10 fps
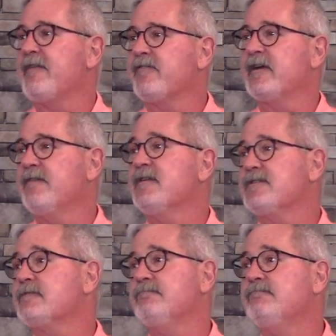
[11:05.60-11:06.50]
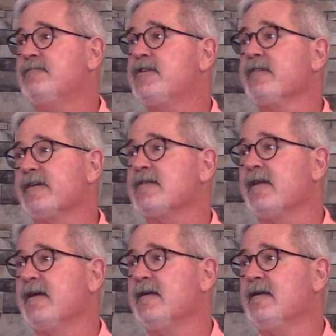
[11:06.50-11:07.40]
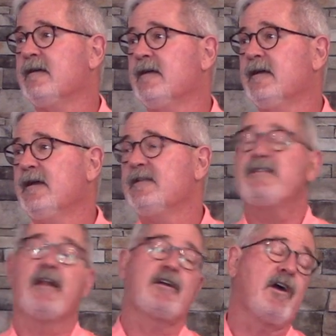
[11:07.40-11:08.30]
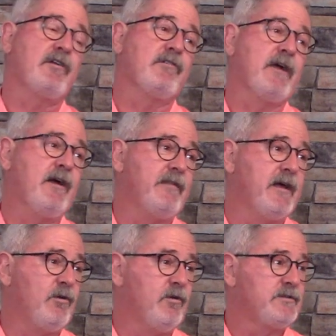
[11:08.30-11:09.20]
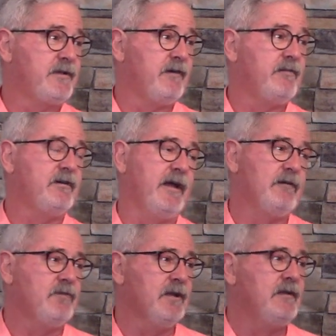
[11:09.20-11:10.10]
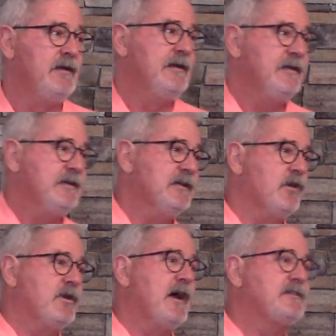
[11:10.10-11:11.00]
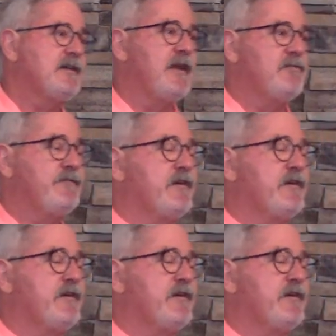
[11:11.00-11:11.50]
that forgiveness seriously. Instead of carting around that old stuff. Oh yeah, well, you know, God said I was